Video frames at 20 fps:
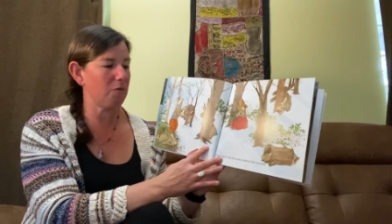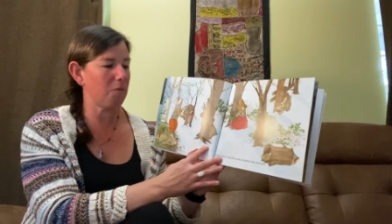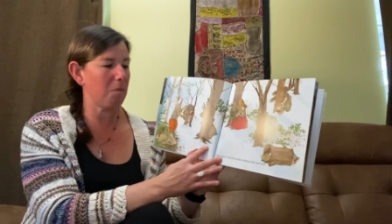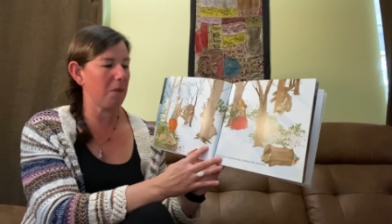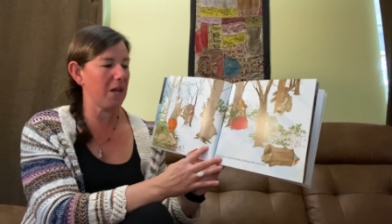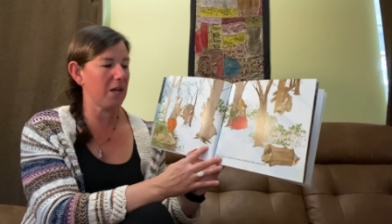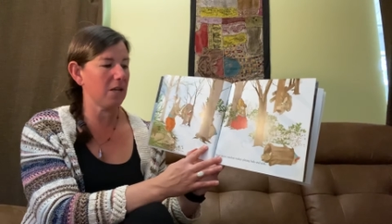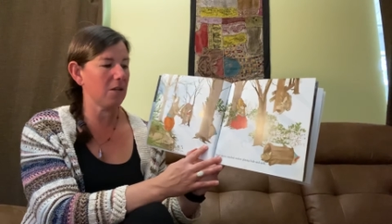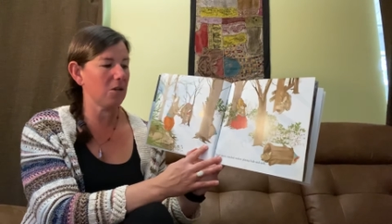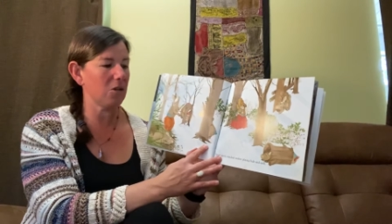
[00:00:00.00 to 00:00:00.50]

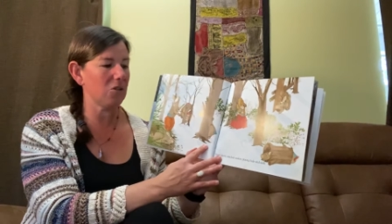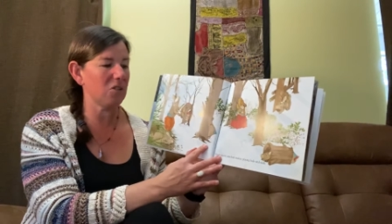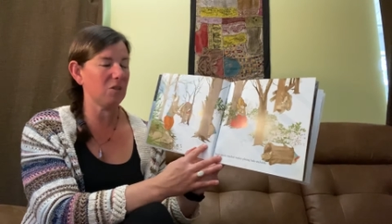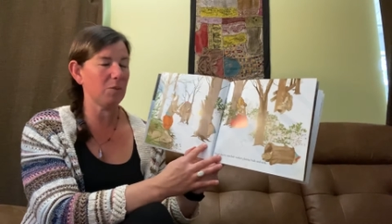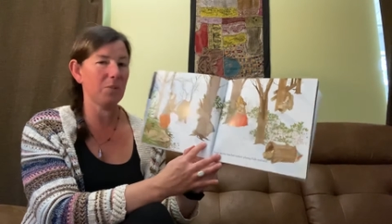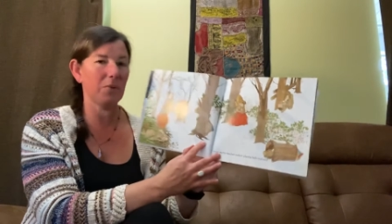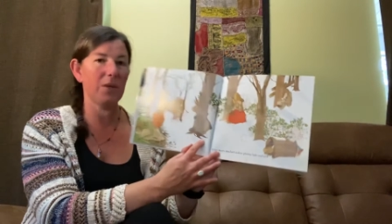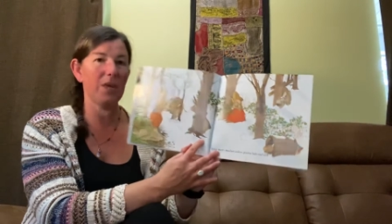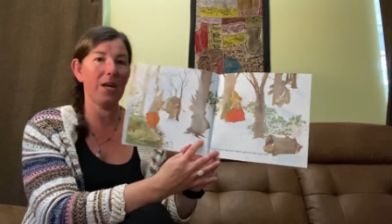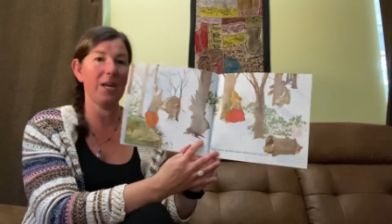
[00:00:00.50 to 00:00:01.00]
makers
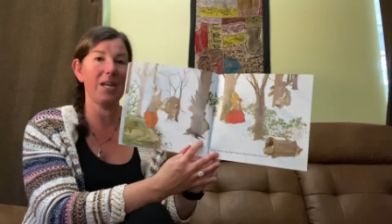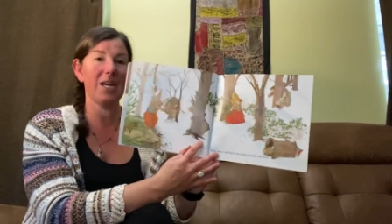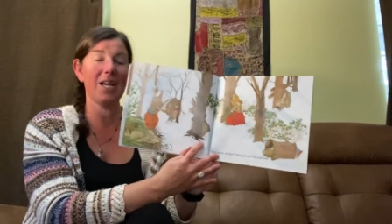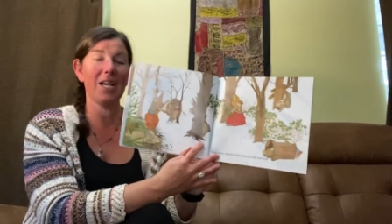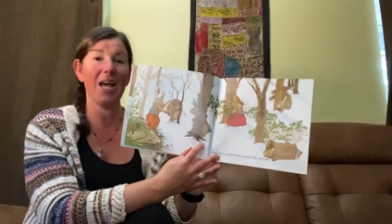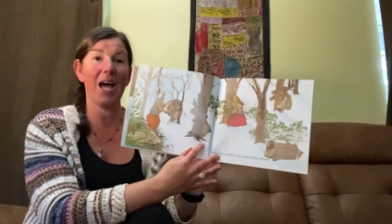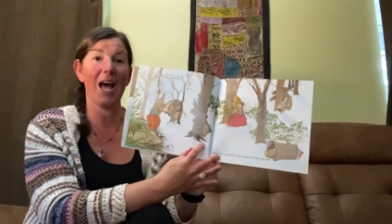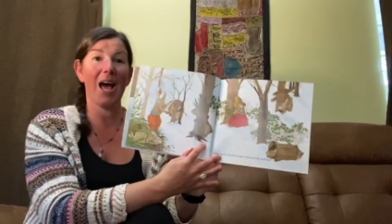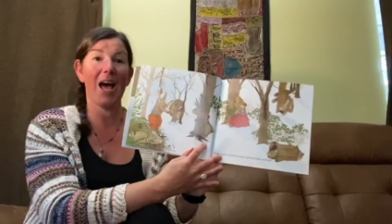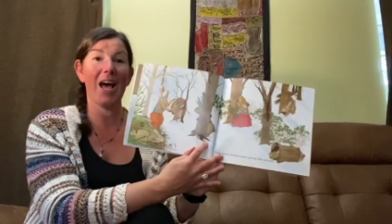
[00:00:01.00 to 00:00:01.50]
playing
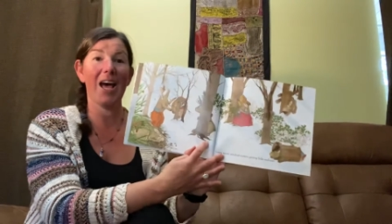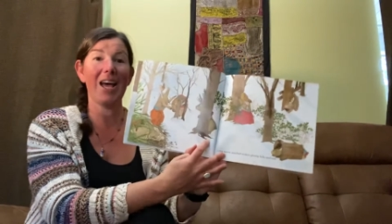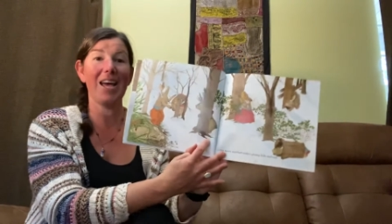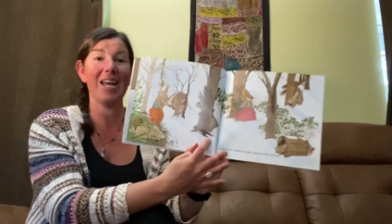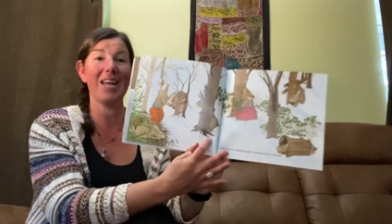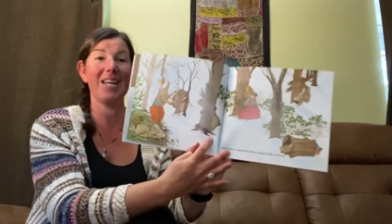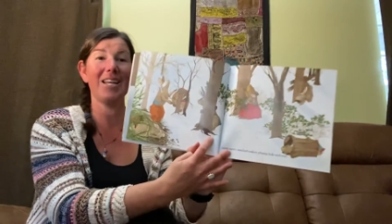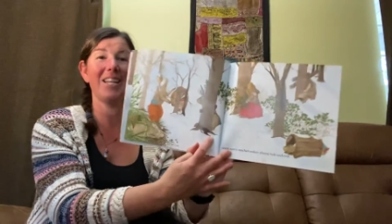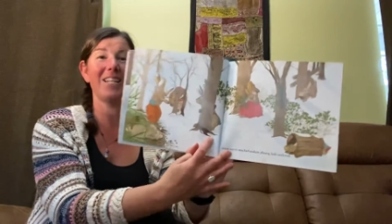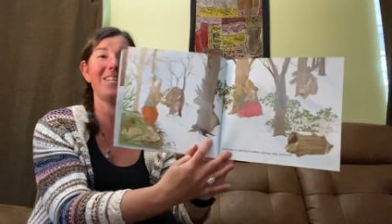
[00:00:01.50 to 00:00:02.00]

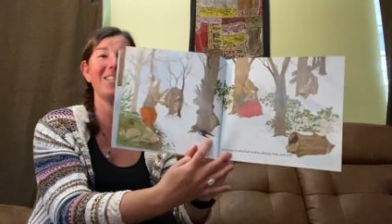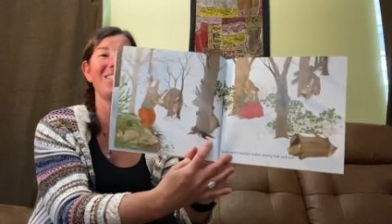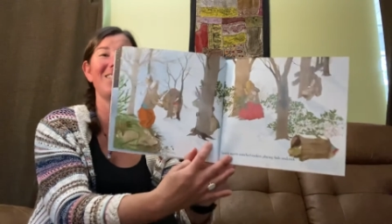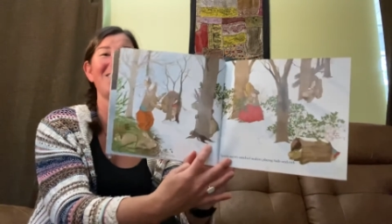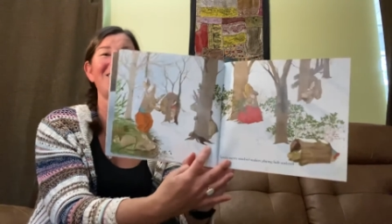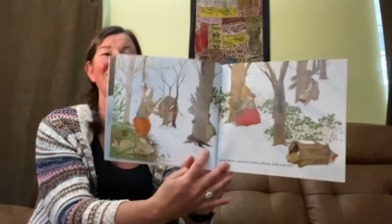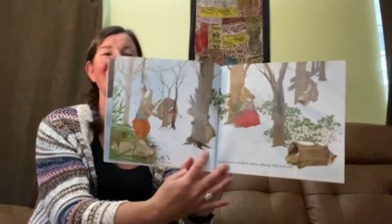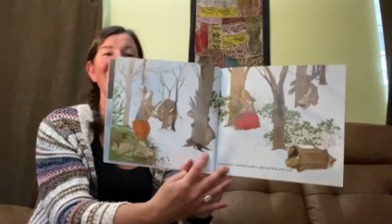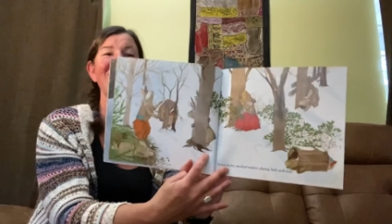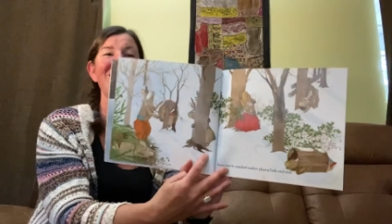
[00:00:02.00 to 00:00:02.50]
hide and
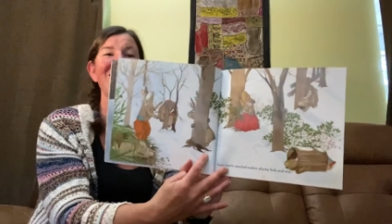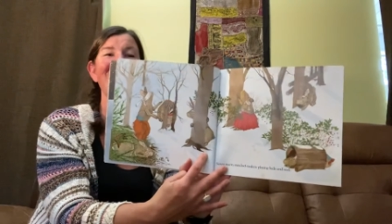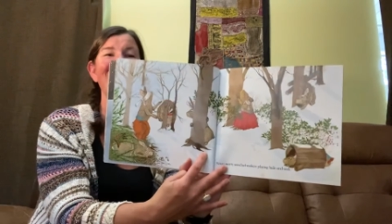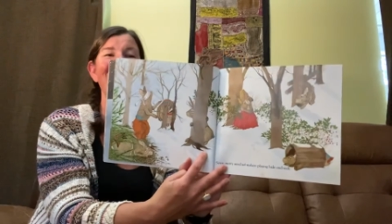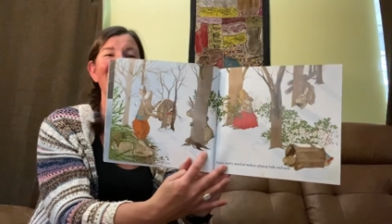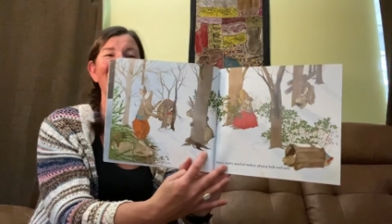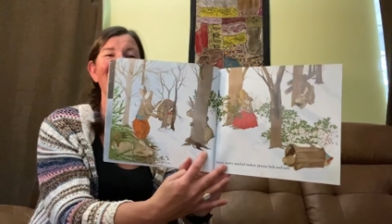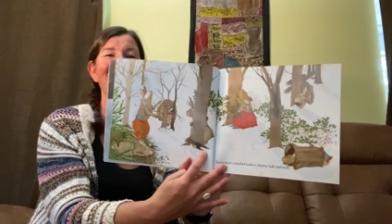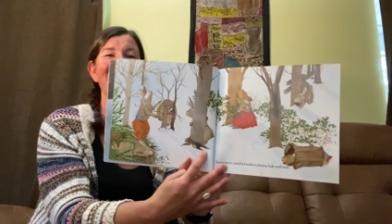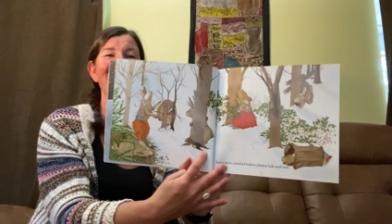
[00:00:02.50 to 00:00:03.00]

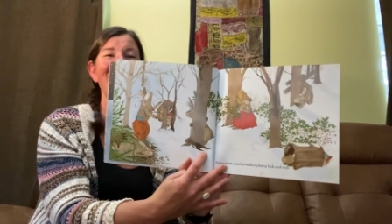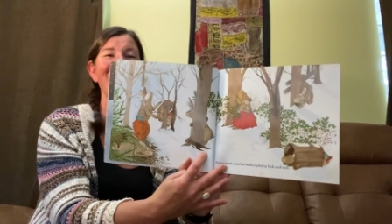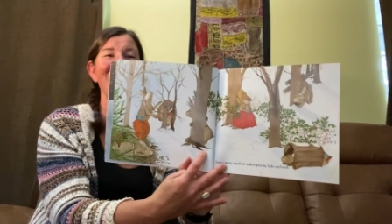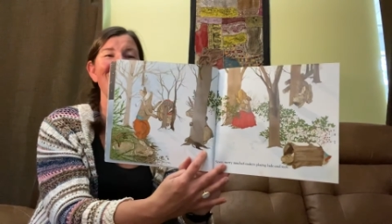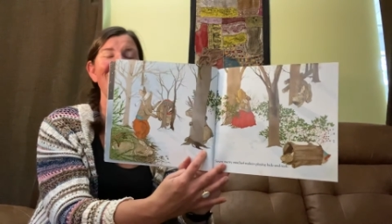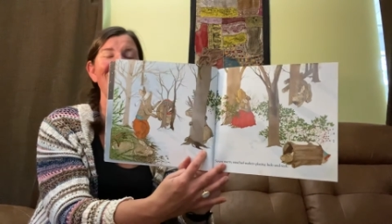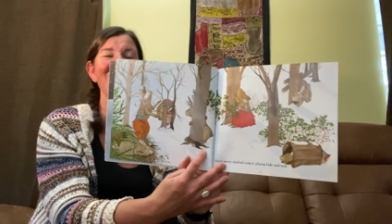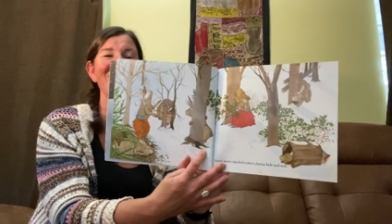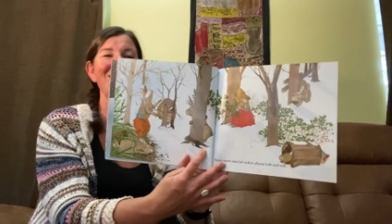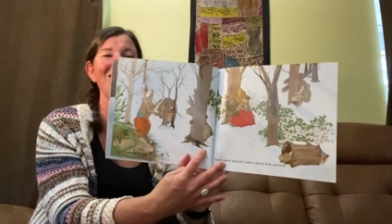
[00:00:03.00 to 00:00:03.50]

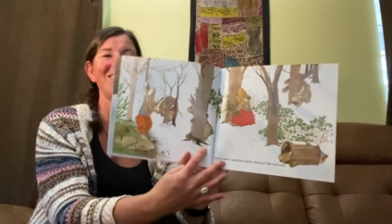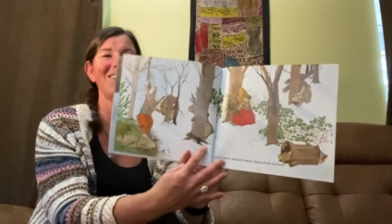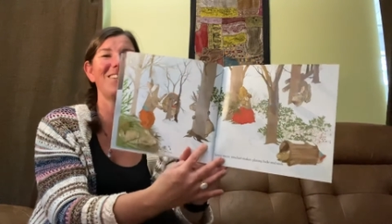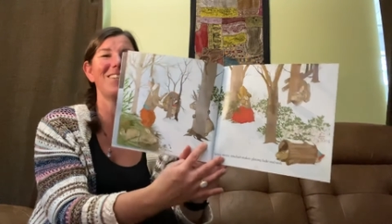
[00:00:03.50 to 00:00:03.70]
seek.